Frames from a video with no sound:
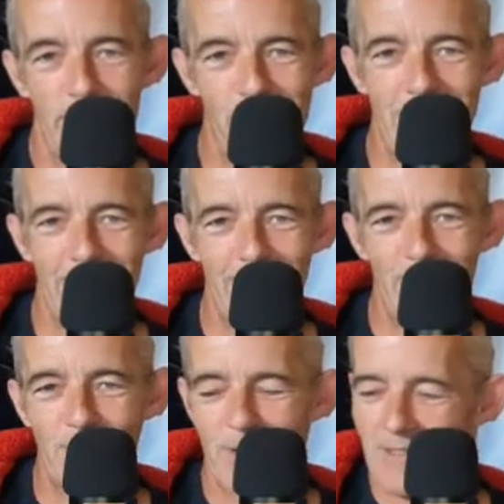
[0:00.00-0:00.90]
every second
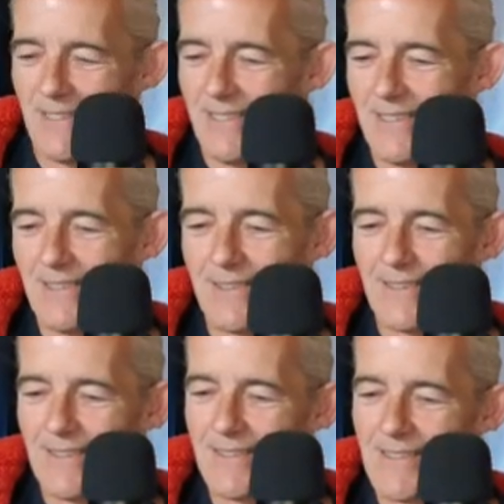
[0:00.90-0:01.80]
of it. Ye
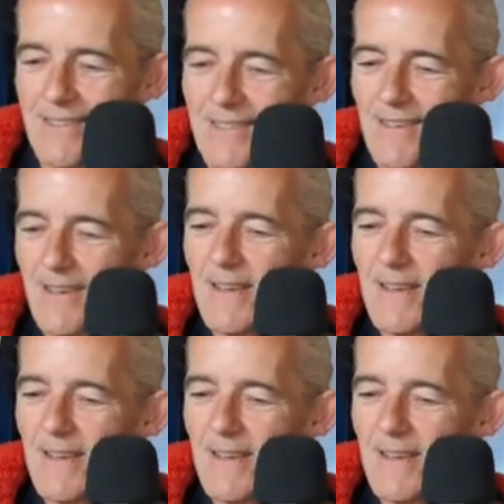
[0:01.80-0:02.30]
lucky luckies.